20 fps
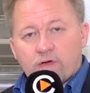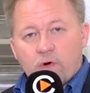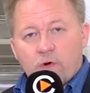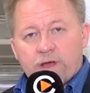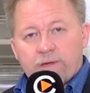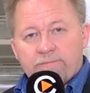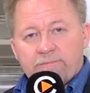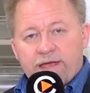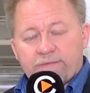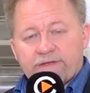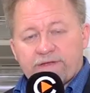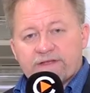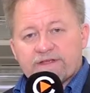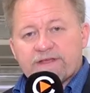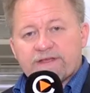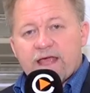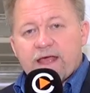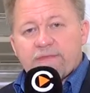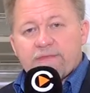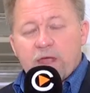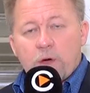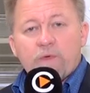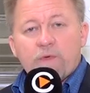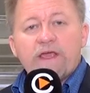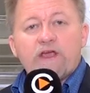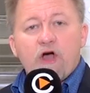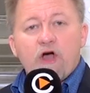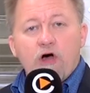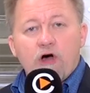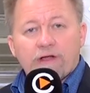growing methods that
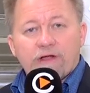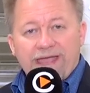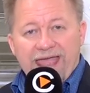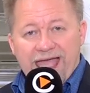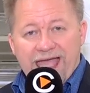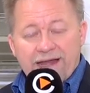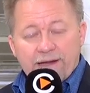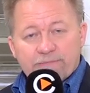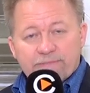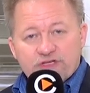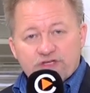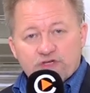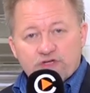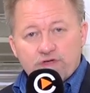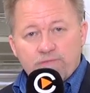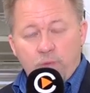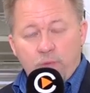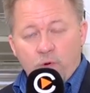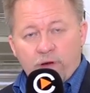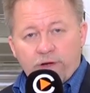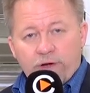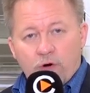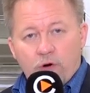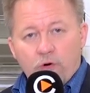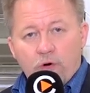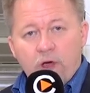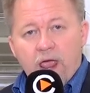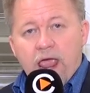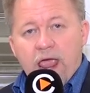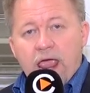we call Cannabis
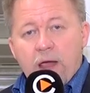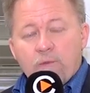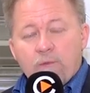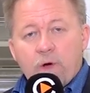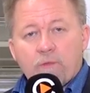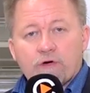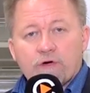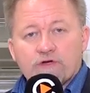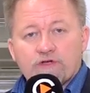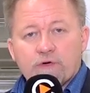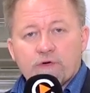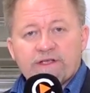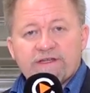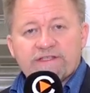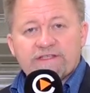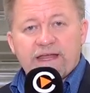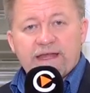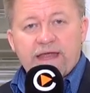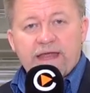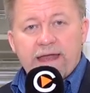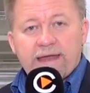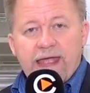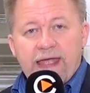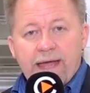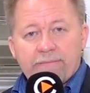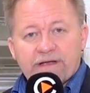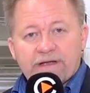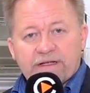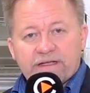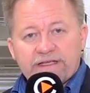2.0, and what we're doing to
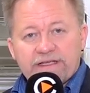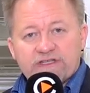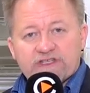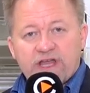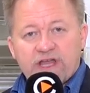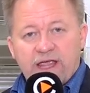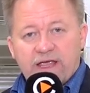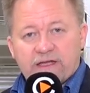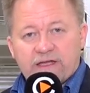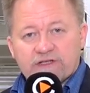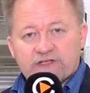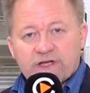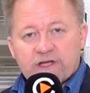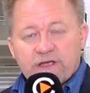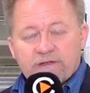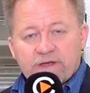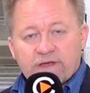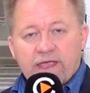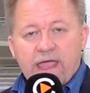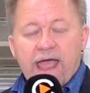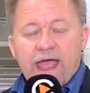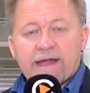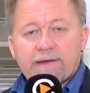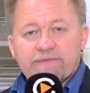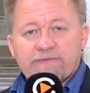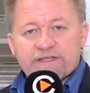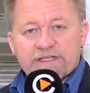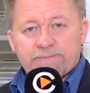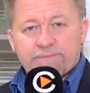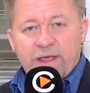dynamically change the
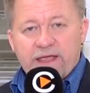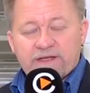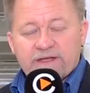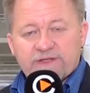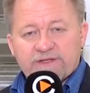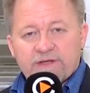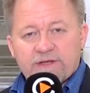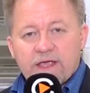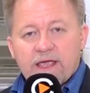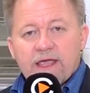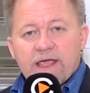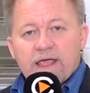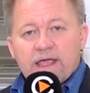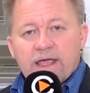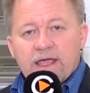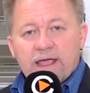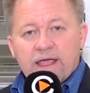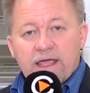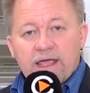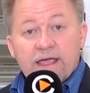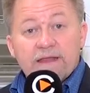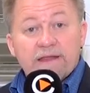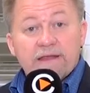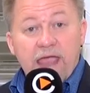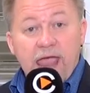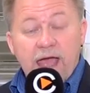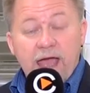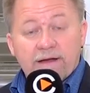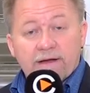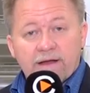cannabis space in
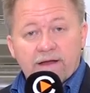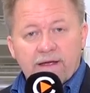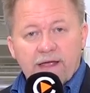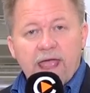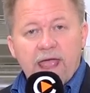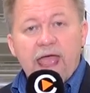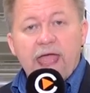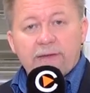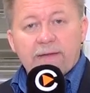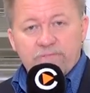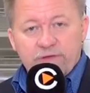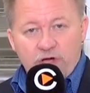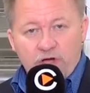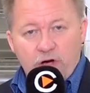Canada and